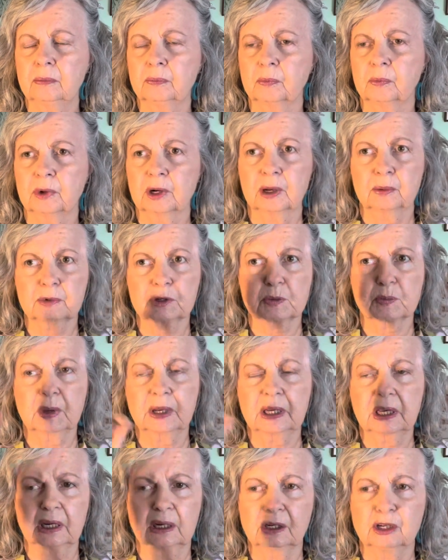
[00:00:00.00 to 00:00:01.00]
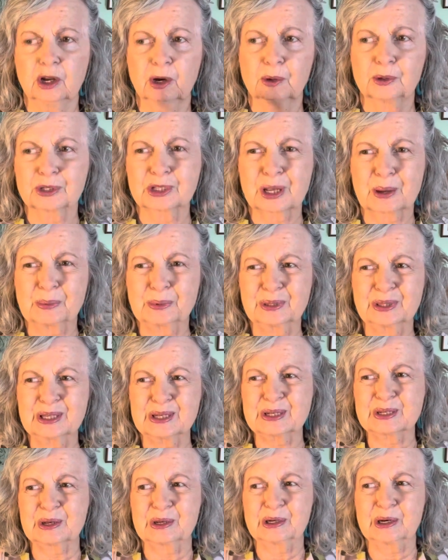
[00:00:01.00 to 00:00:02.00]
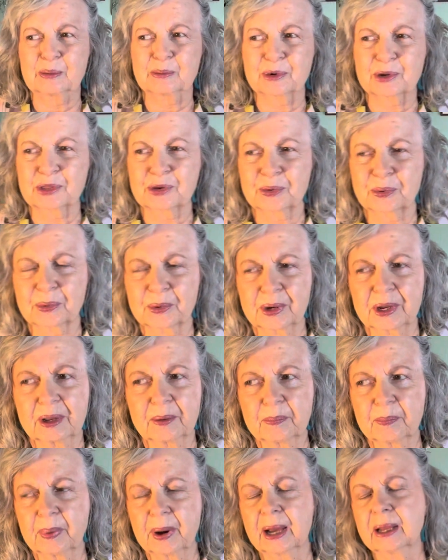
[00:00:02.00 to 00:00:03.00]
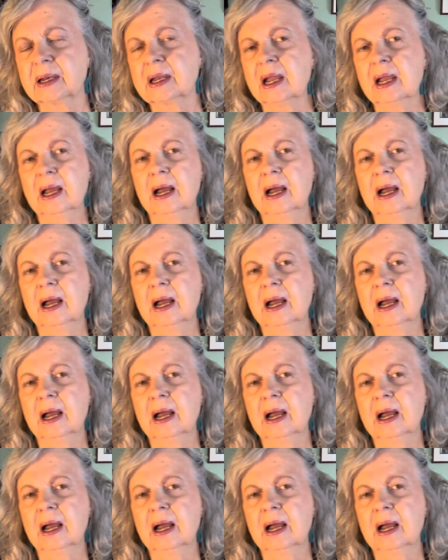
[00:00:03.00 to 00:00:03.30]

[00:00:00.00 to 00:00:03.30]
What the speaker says: when I was making notes, I put this on number 3, but